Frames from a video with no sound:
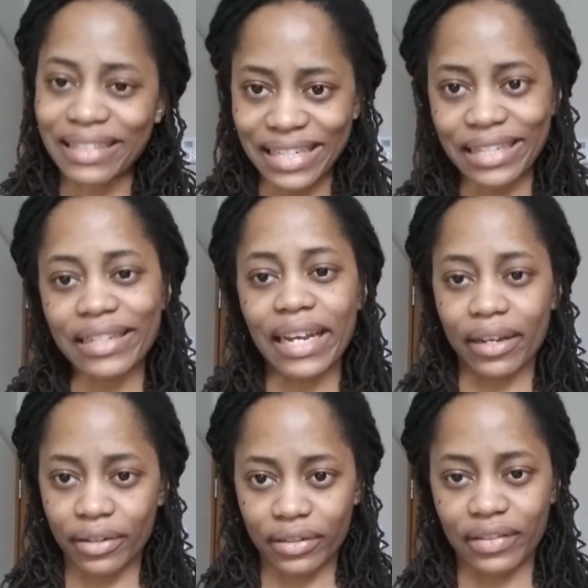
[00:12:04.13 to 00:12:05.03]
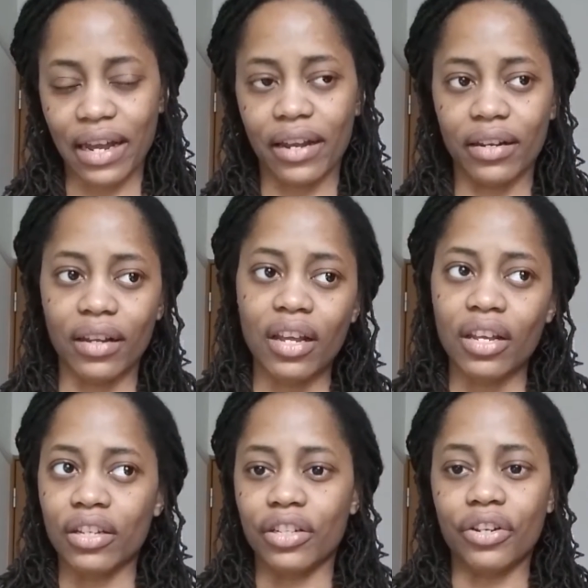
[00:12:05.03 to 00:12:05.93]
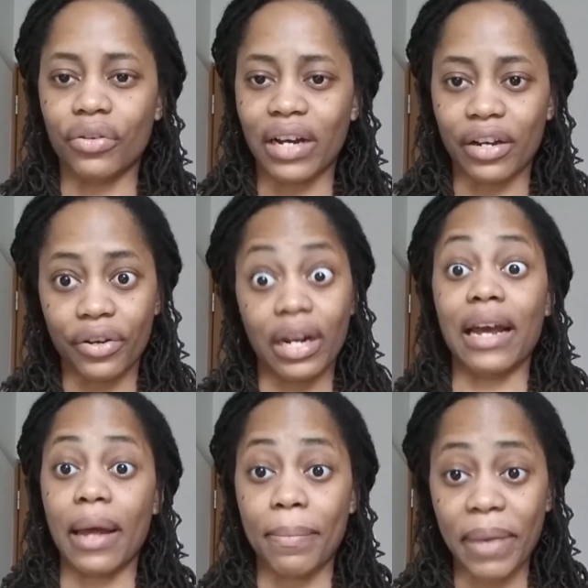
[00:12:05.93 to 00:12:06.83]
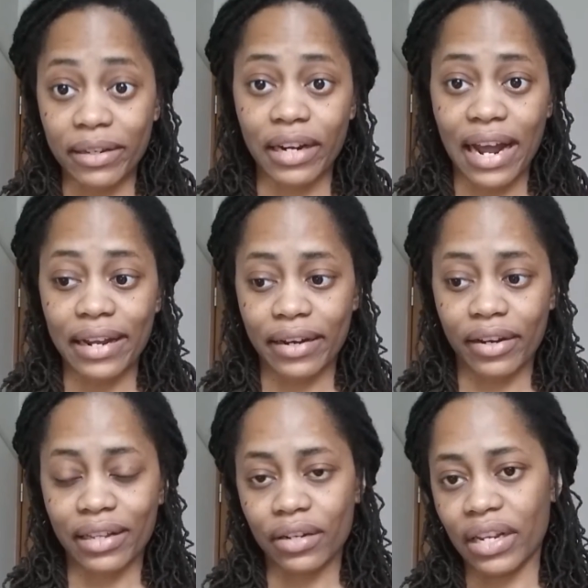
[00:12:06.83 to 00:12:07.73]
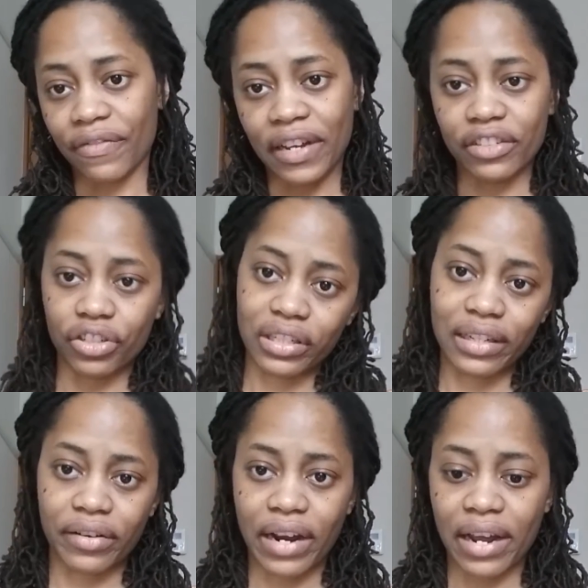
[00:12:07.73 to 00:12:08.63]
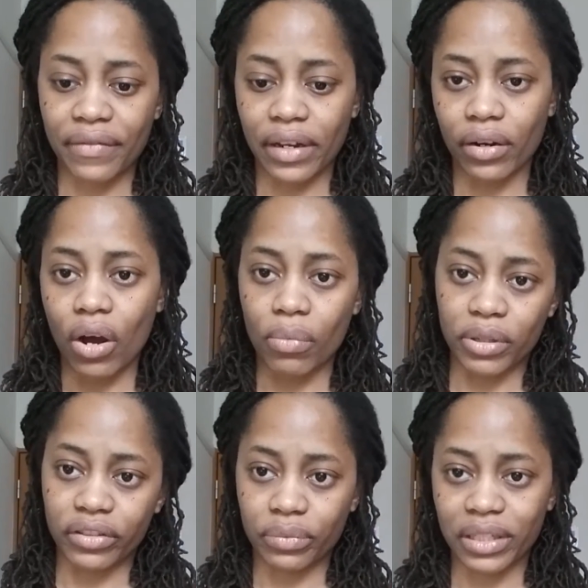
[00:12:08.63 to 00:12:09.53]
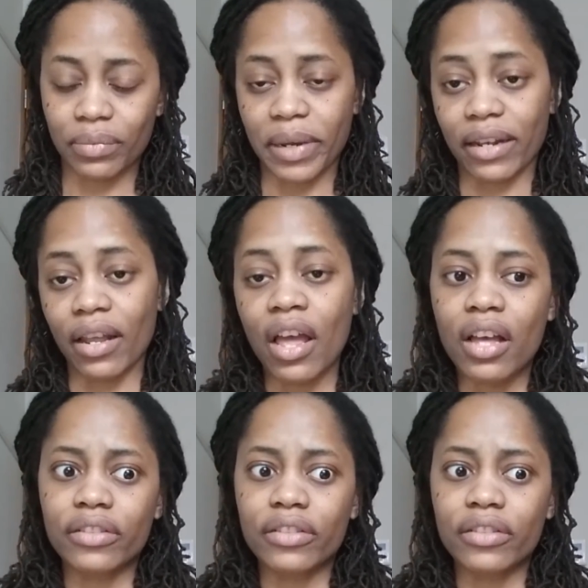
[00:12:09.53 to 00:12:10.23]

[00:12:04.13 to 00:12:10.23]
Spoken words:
details and a better idea than if I just arrived and how much you would spend.